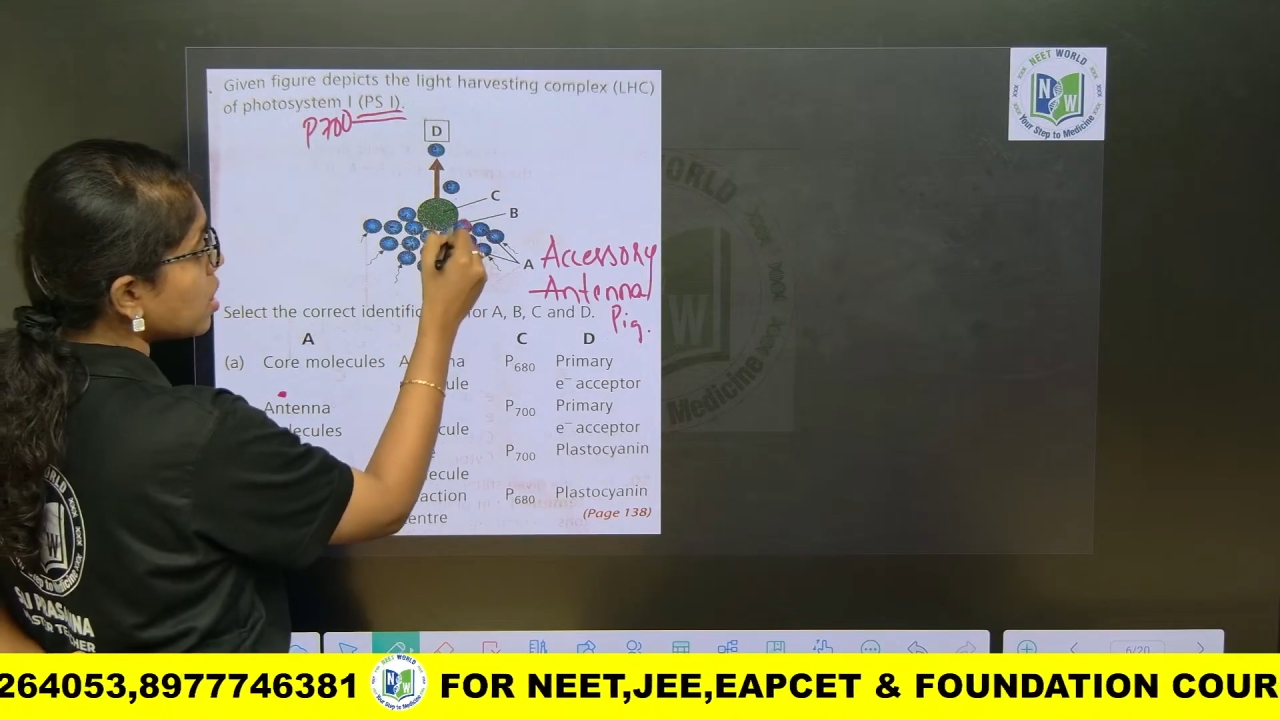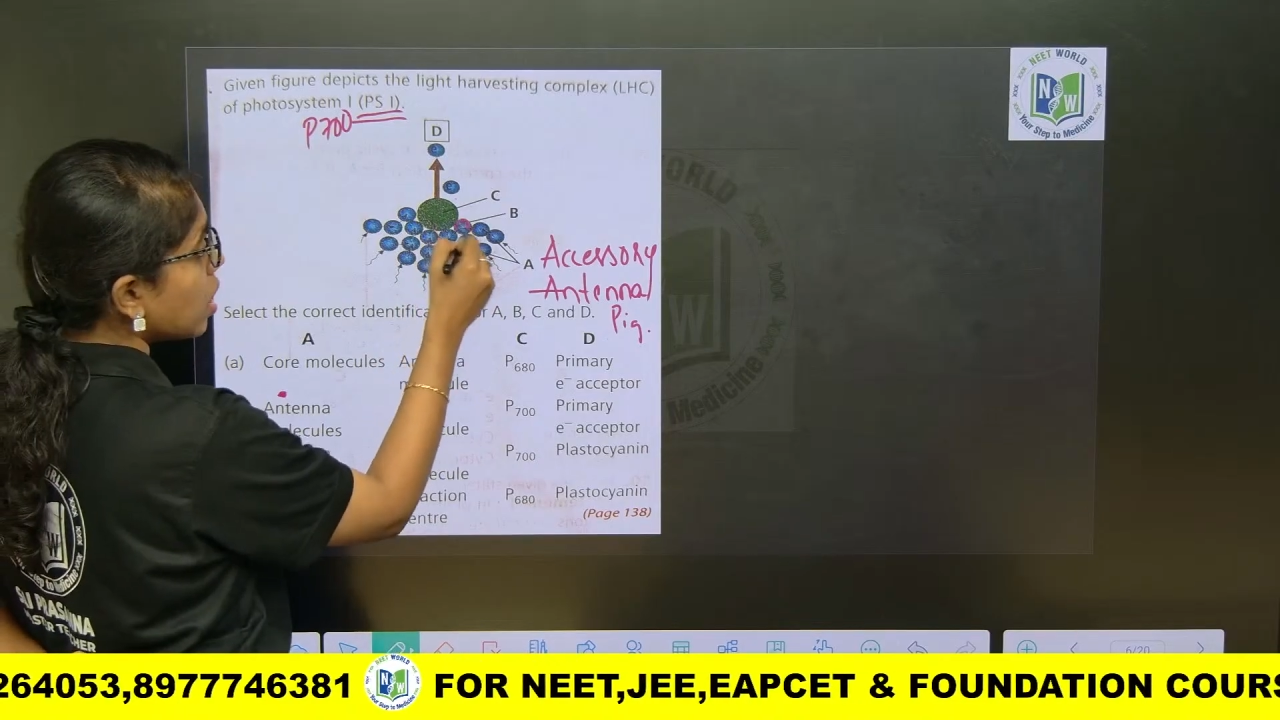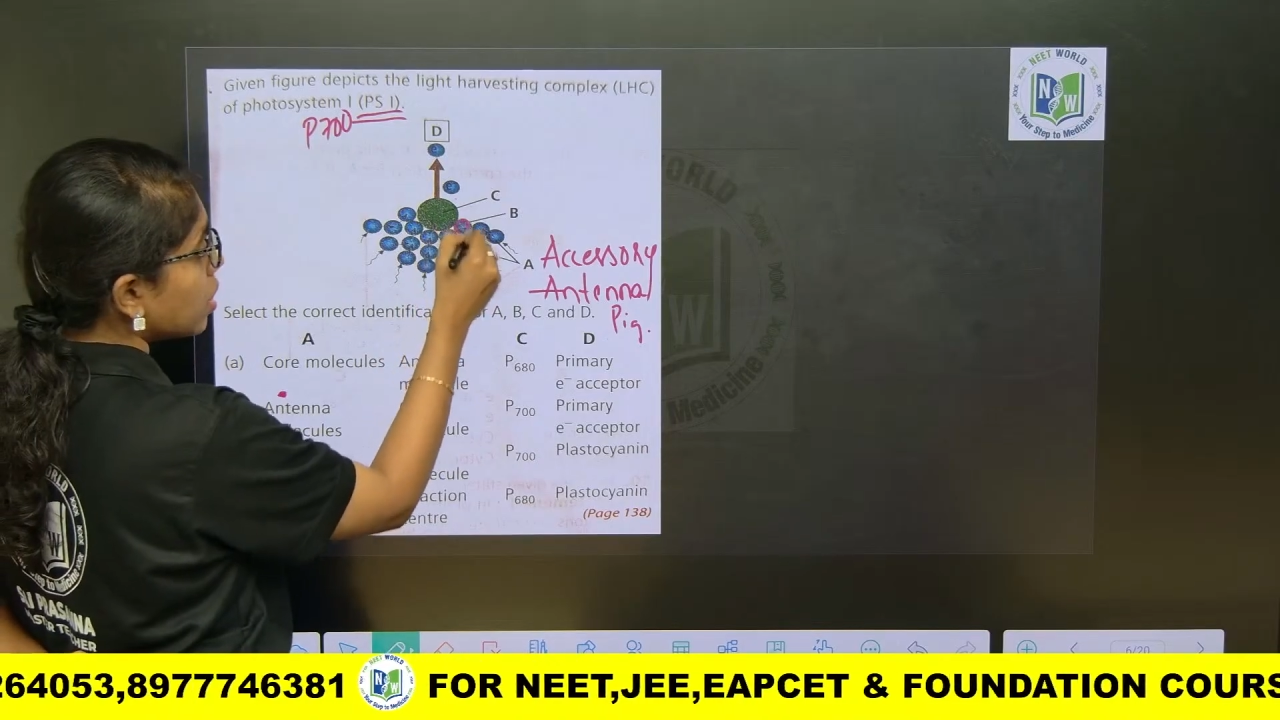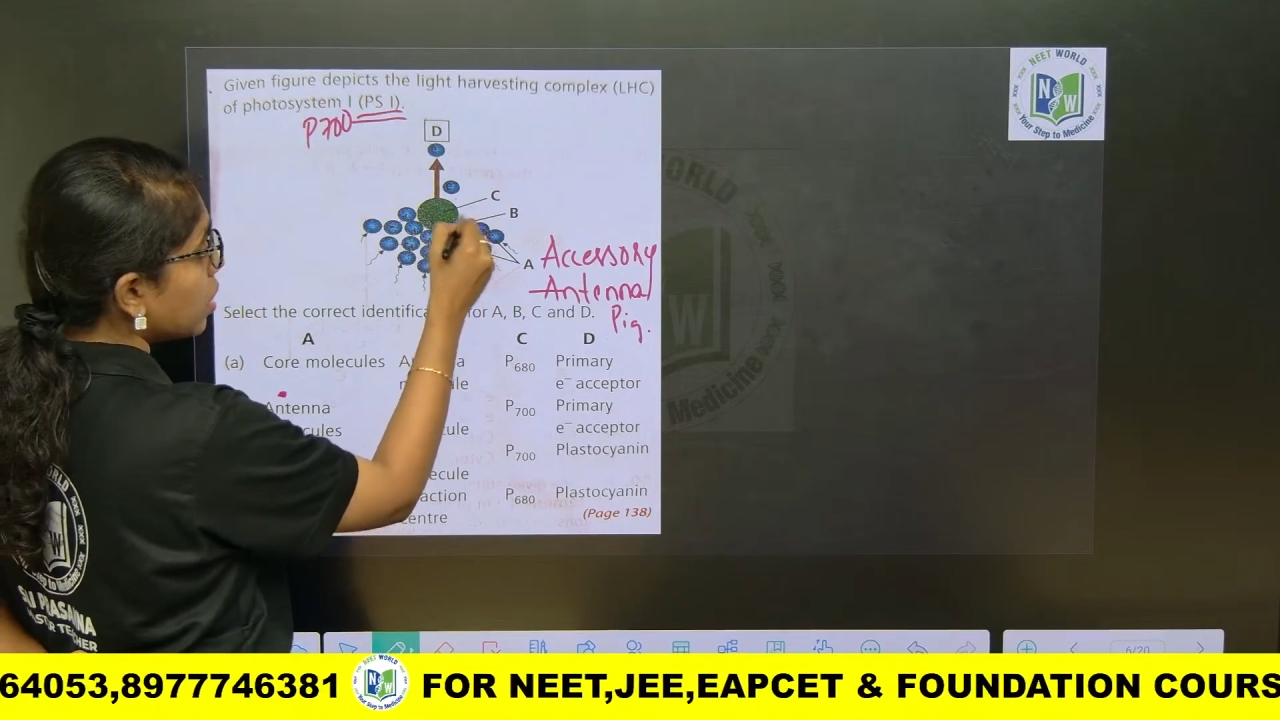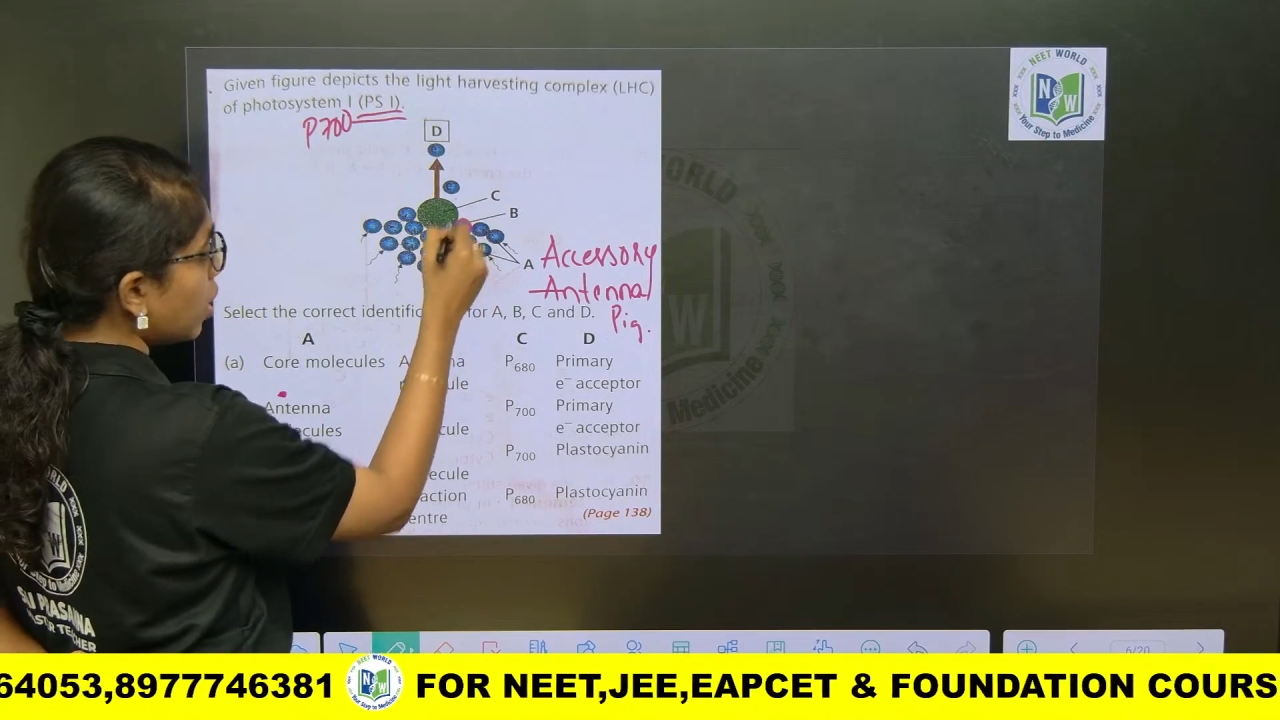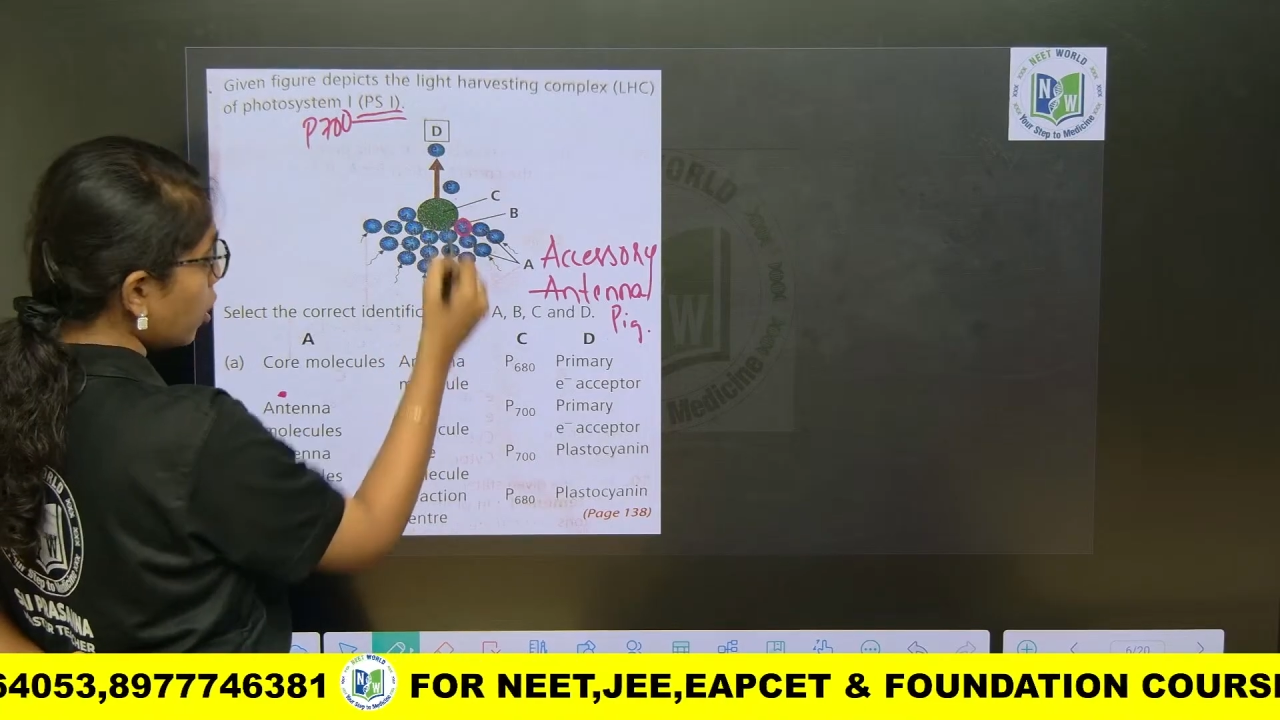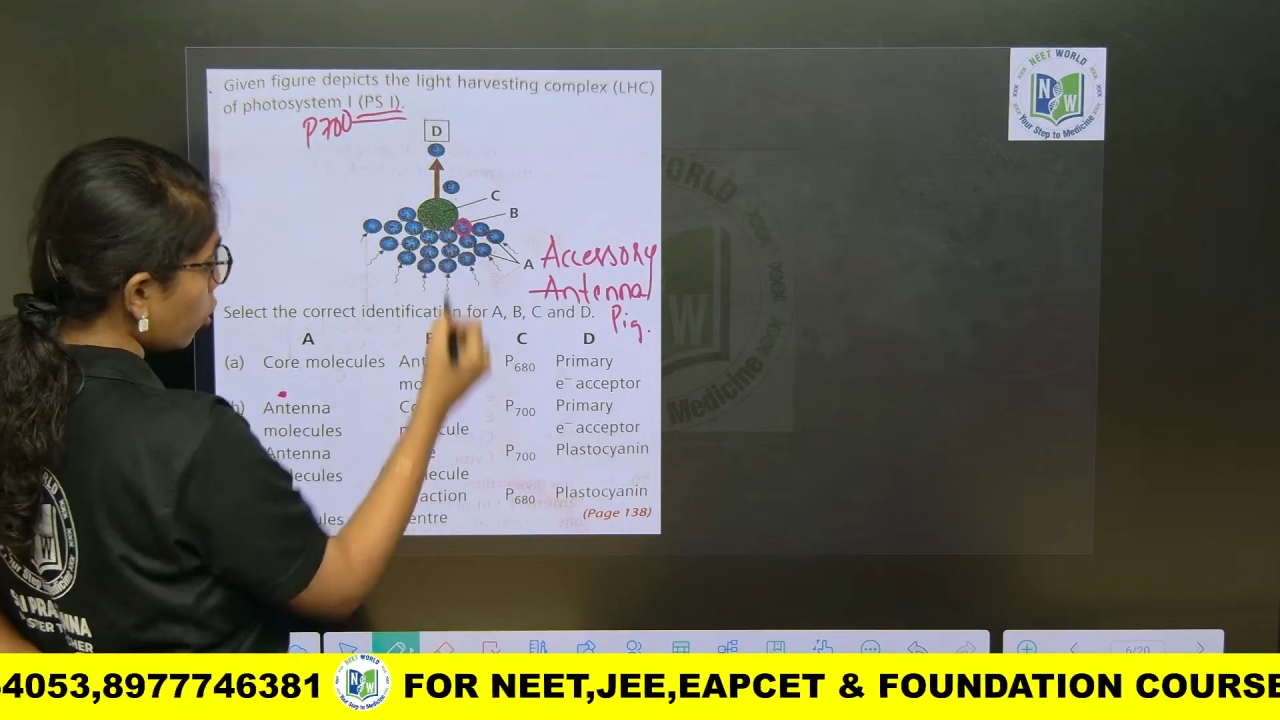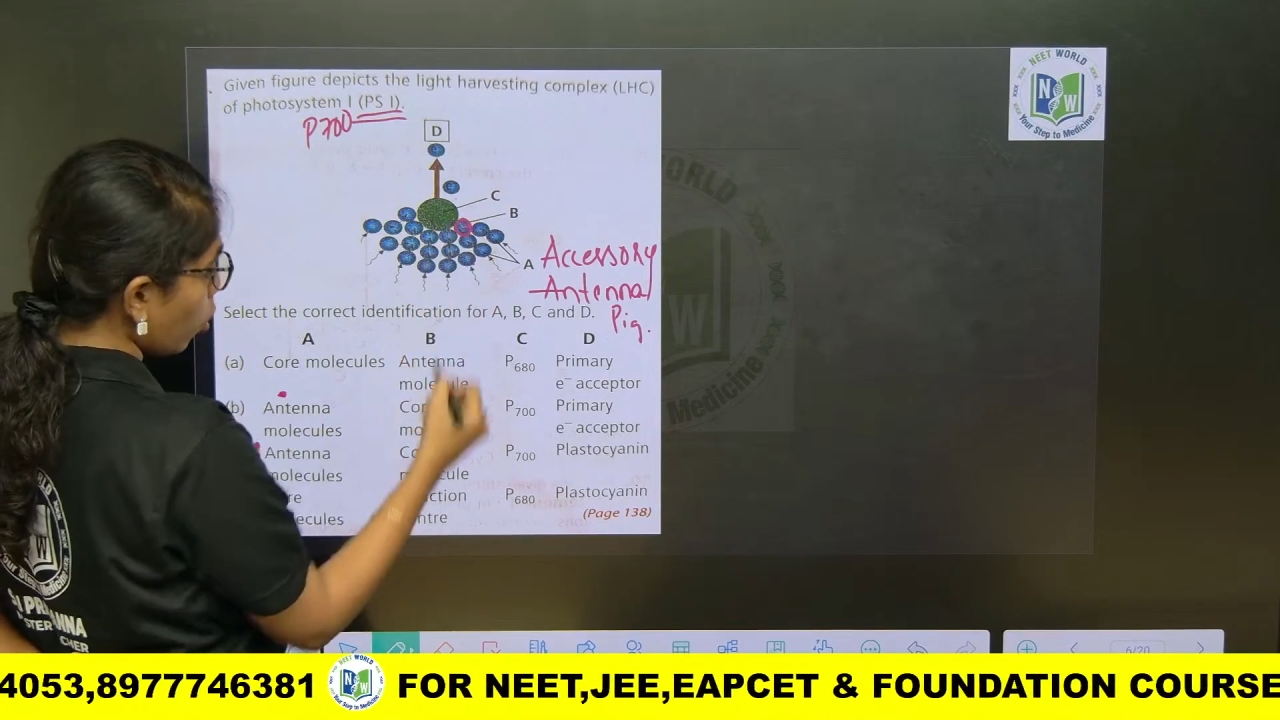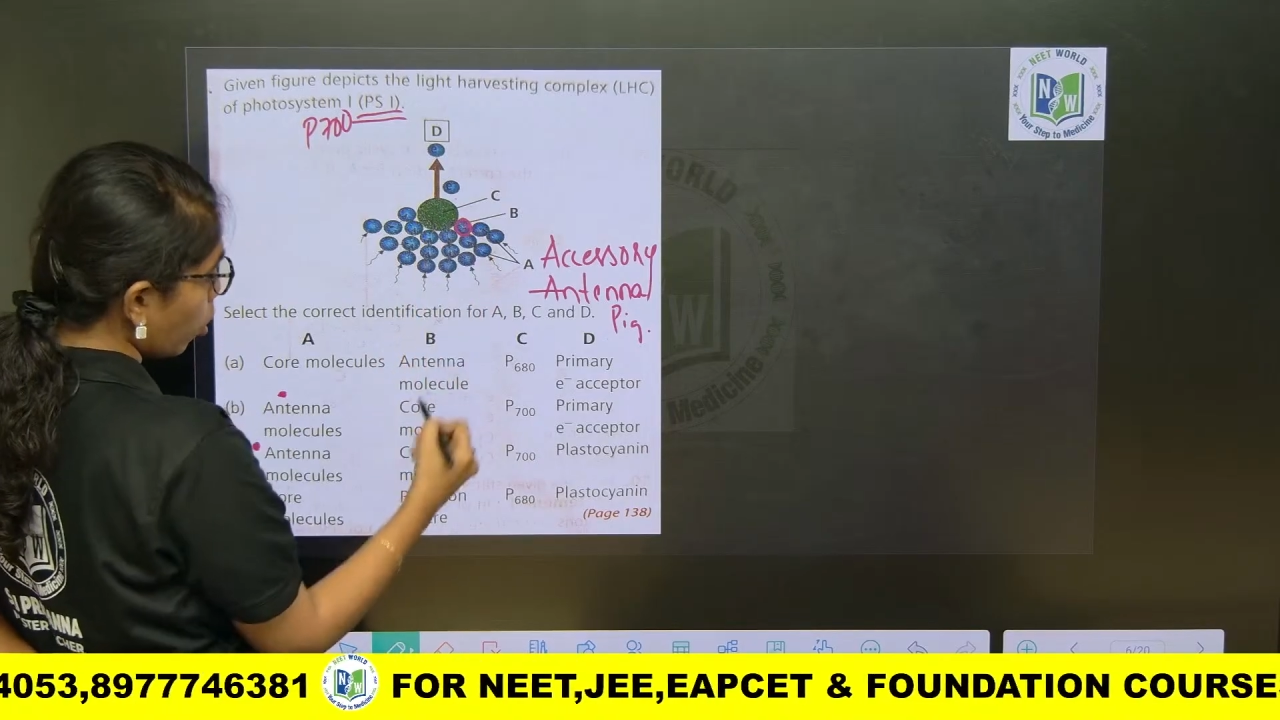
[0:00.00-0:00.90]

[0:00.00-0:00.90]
the core